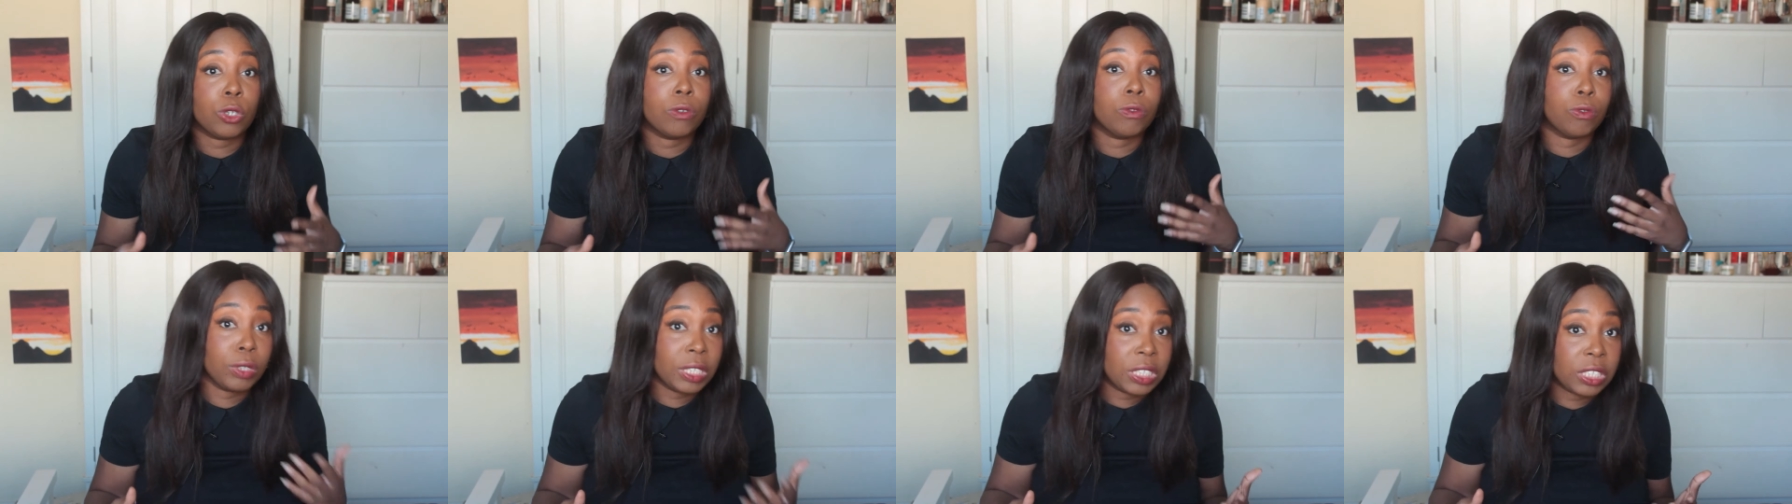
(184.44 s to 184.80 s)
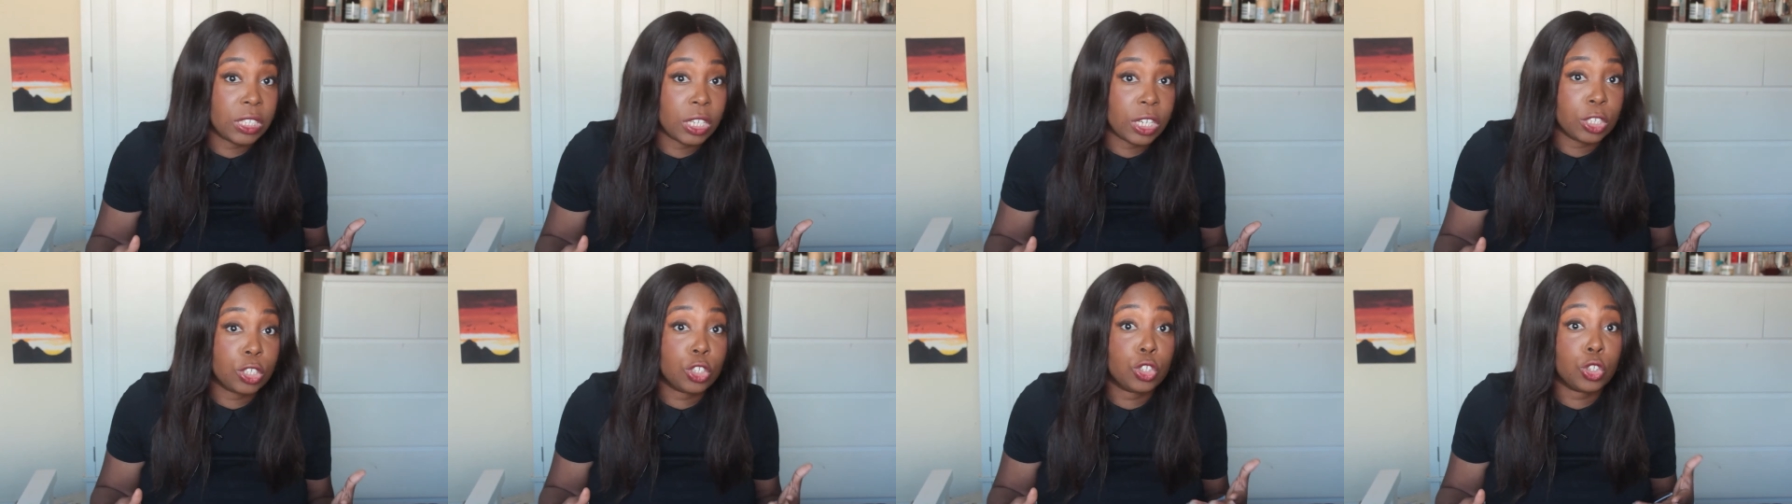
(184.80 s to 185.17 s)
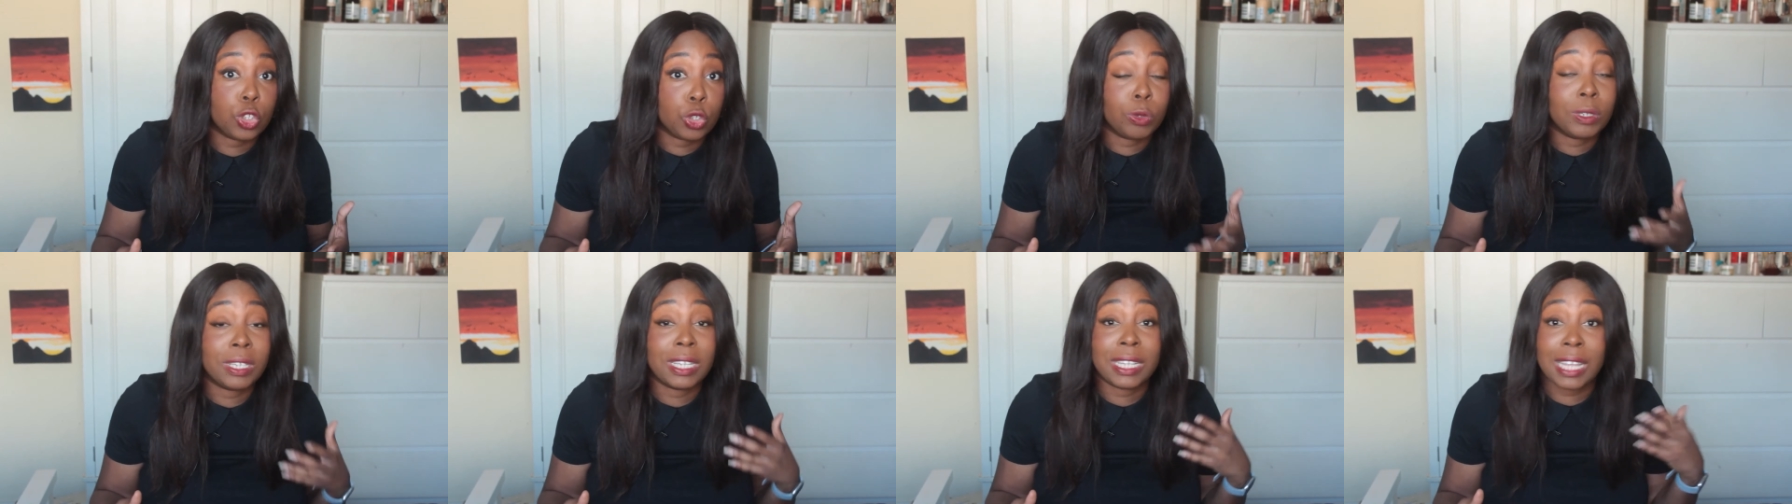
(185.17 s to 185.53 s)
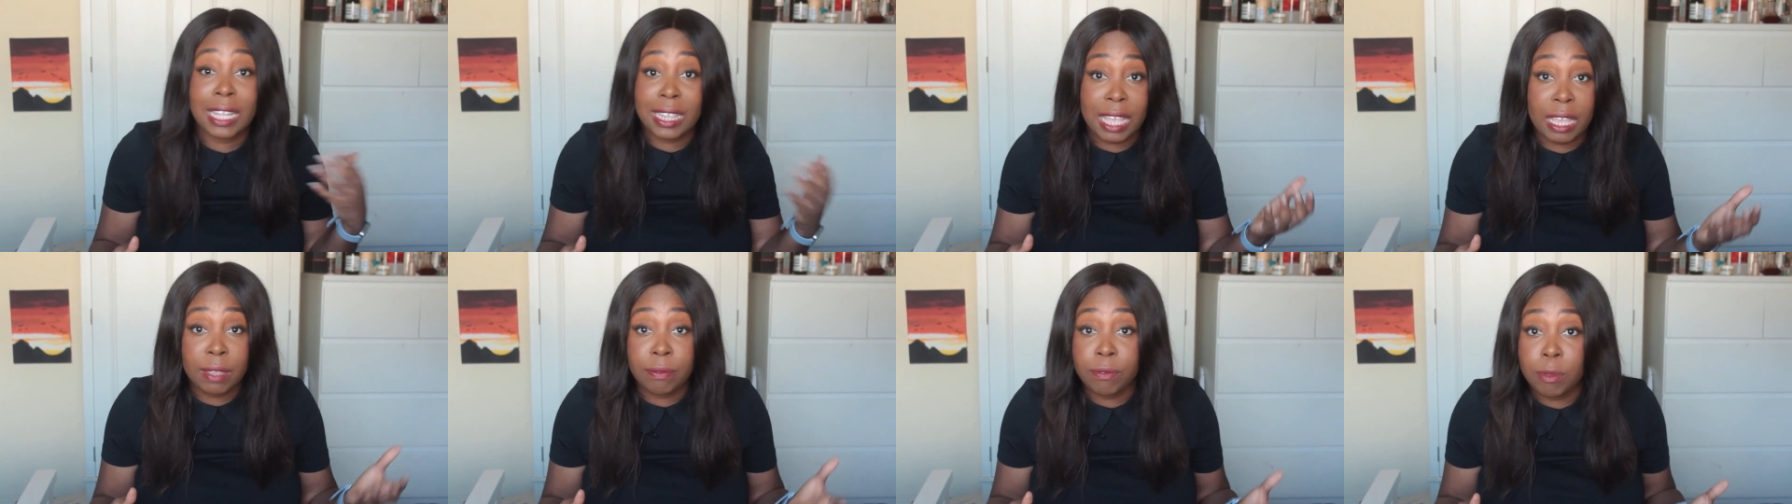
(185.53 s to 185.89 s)
of research to get
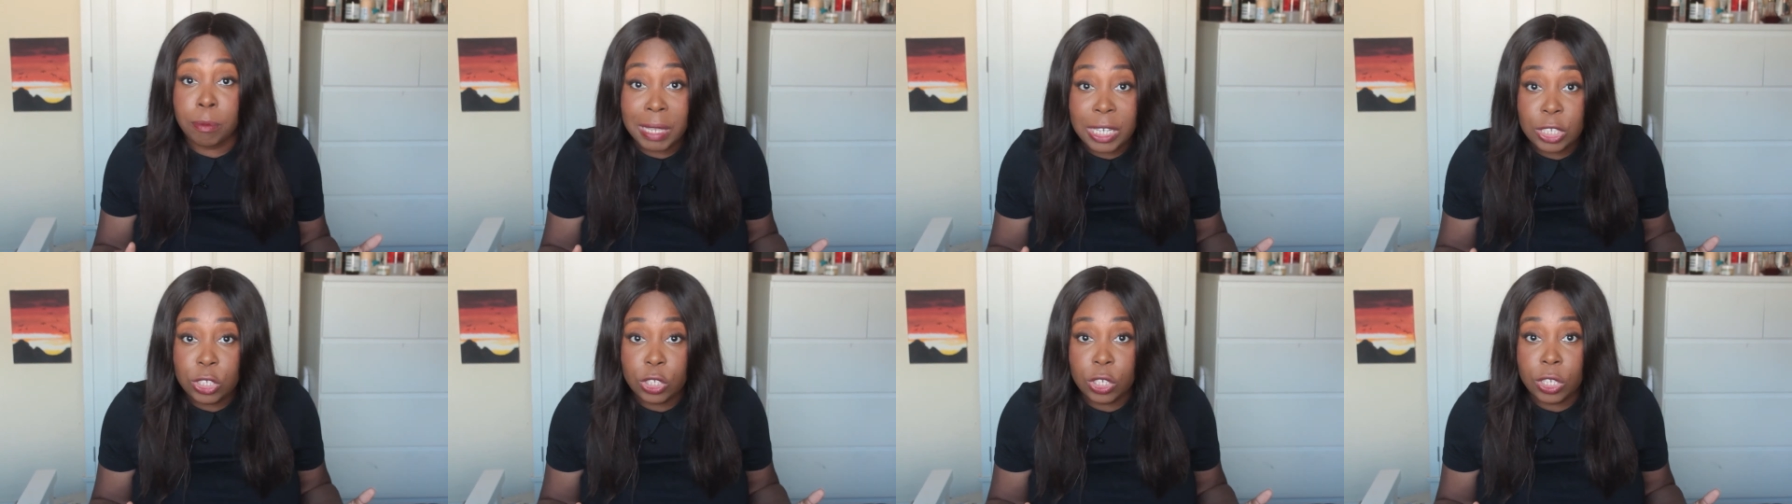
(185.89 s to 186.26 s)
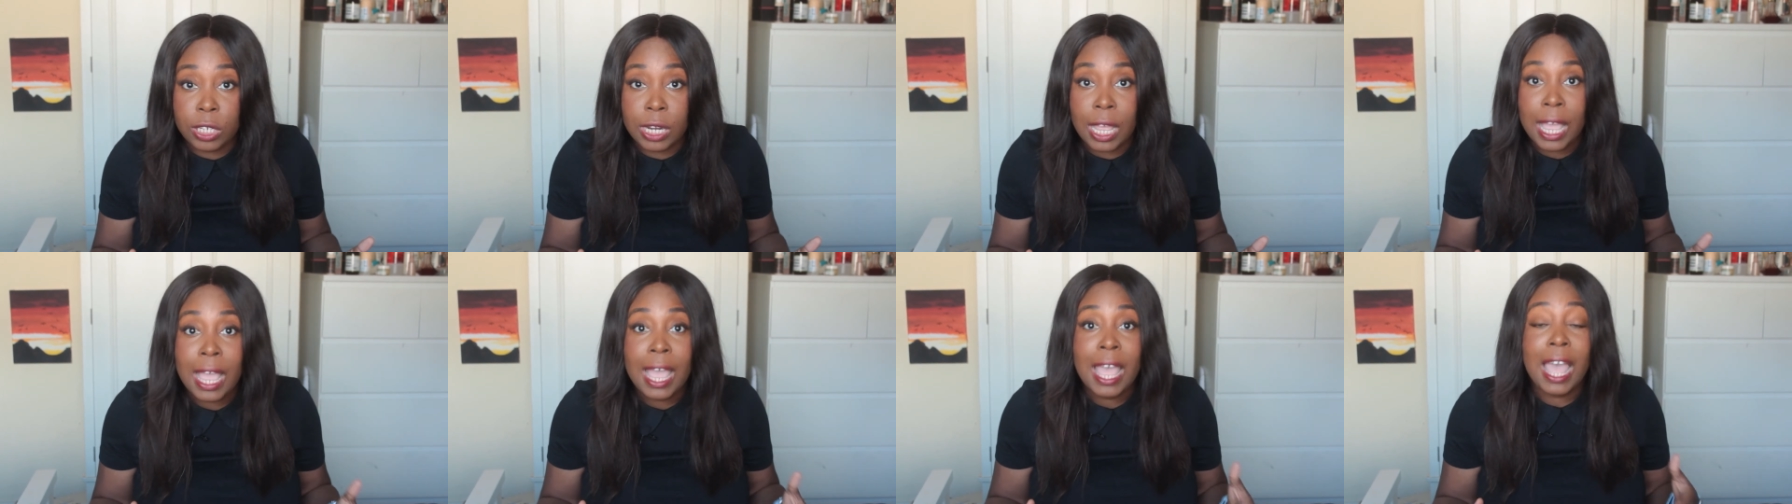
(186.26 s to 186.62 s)
that information.